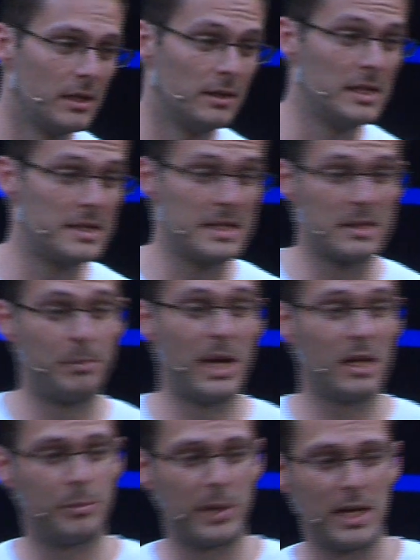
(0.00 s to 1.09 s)
this is
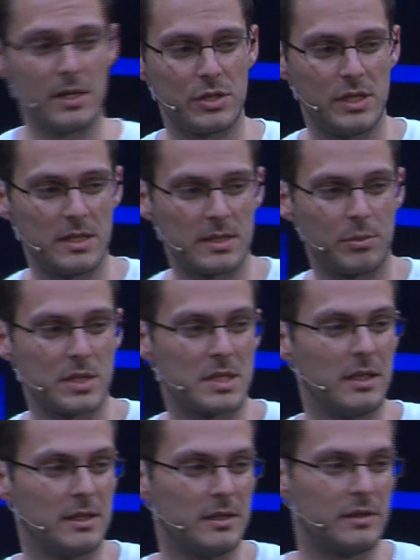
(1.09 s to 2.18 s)
Bel Pes. She's a
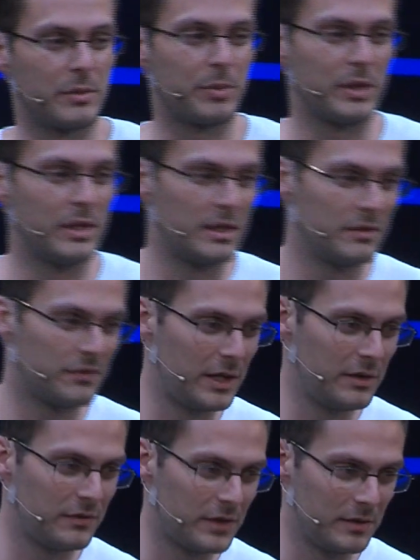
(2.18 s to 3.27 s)
Brazilian entrepreneur,
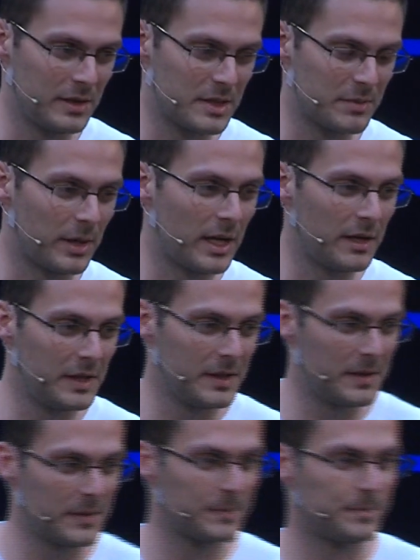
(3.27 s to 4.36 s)
very, very inspiring.
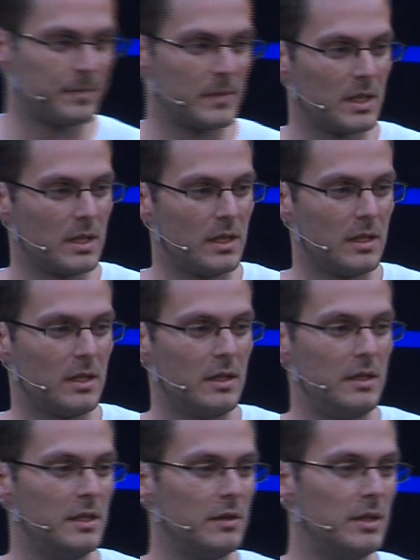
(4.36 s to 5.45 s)

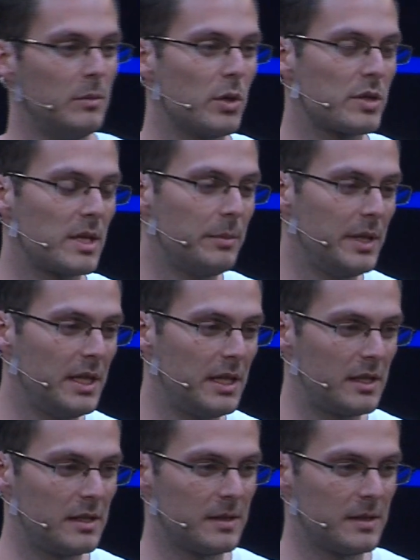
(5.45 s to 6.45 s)
Here in Mozambique.